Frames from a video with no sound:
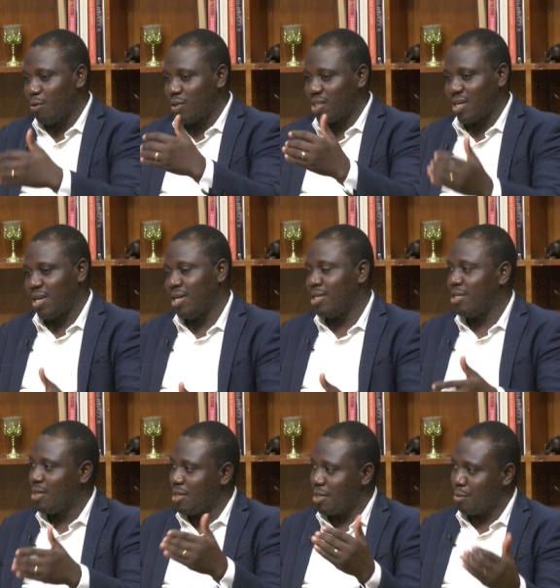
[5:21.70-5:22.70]
I was
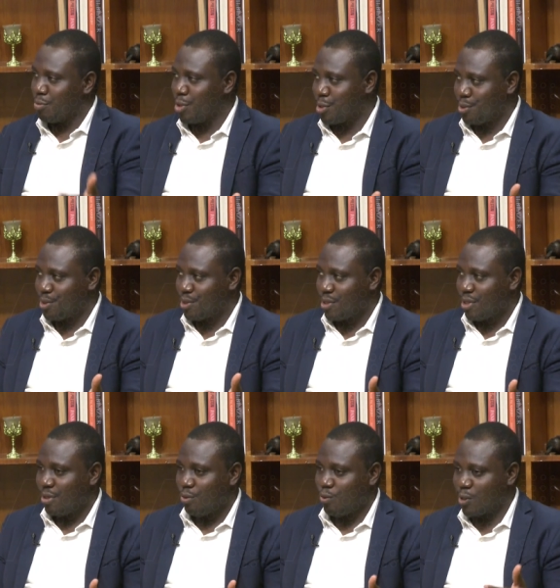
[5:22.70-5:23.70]
earning in a month
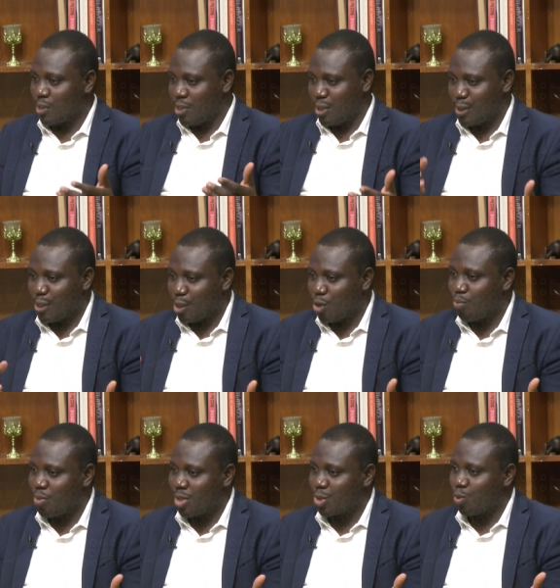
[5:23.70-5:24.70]
was nothing
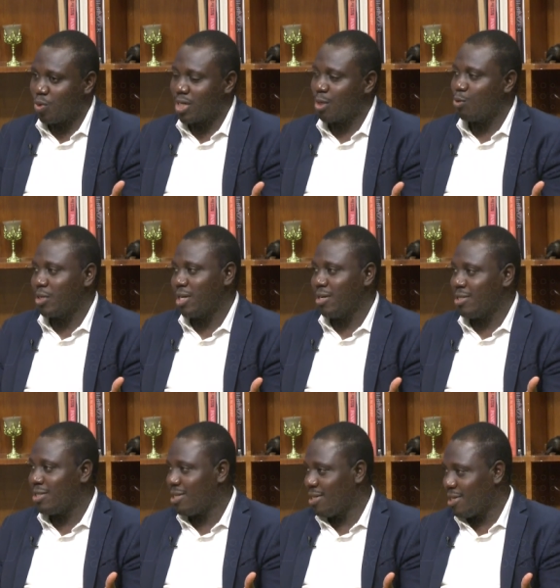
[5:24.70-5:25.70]
compared to what I would
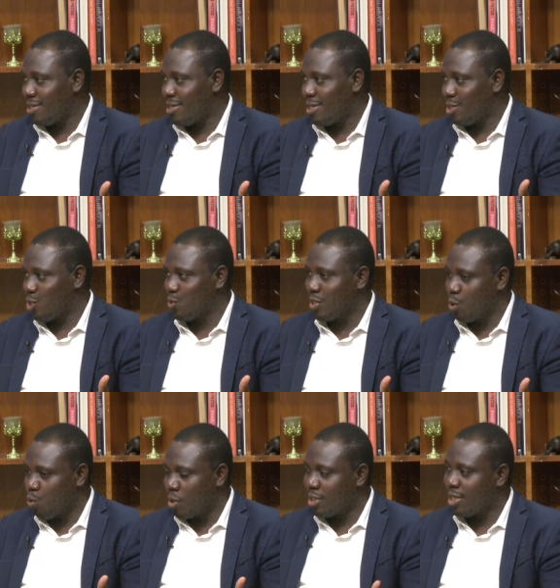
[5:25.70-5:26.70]
earn in a day doing
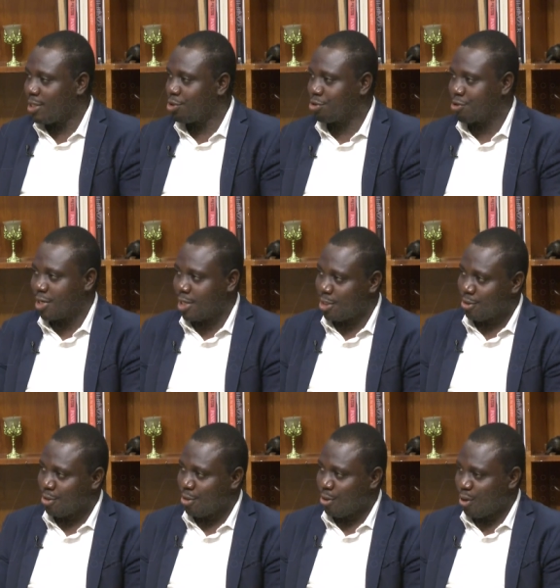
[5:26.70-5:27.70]
a one-day training
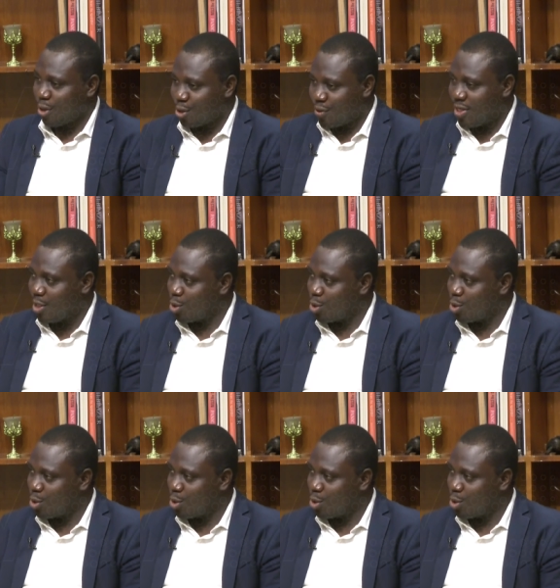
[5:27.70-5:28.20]
or doing mm.